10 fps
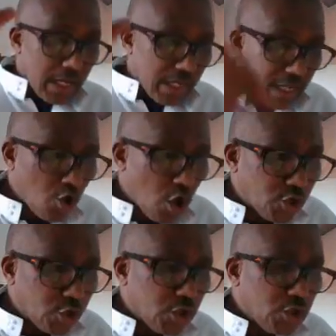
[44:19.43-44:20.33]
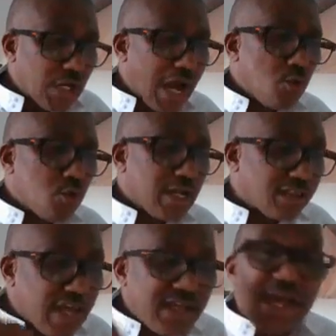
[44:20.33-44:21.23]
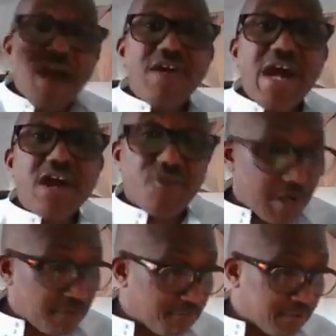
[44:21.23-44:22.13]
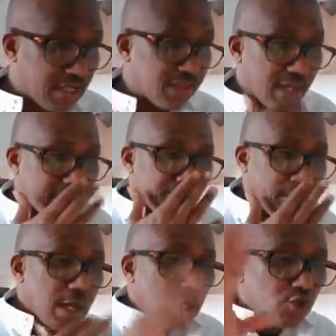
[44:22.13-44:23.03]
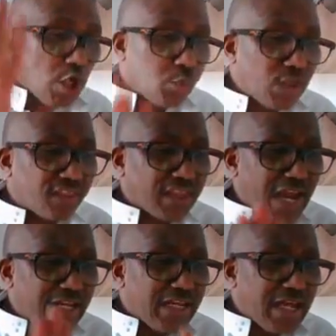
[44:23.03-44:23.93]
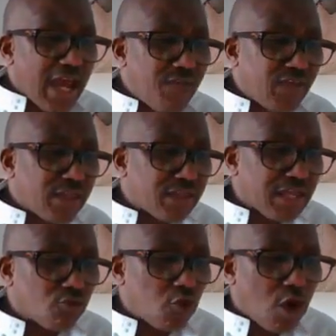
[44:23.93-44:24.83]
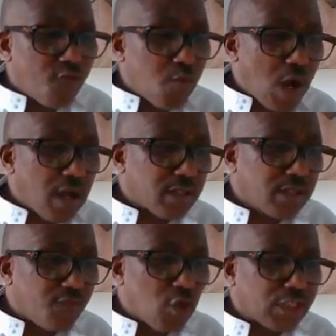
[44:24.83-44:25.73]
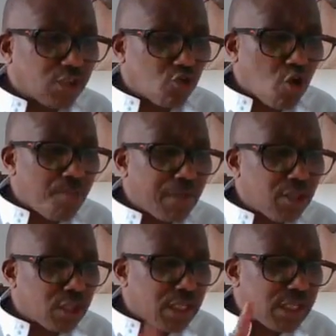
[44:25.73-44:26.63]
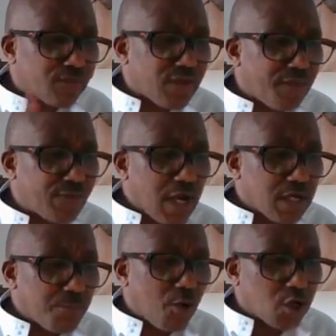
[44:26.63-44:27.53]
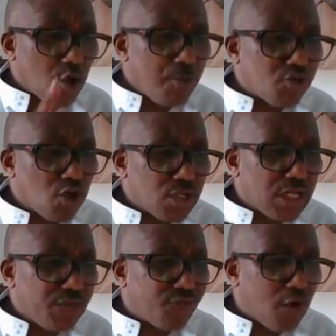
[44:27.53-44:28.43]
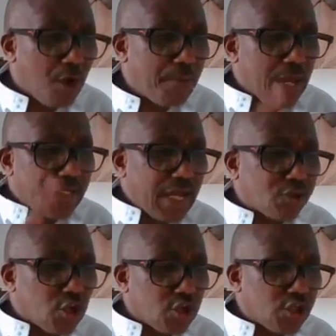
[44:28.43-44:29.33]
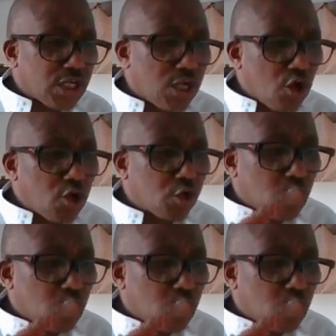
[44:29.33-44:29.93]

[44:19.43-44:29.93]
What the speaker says: They continue now. Let's say they have an agreement. They say, notwithstanding the heavy schedule of work devoted to completing the draft report, the Commission informed the Attorney General on the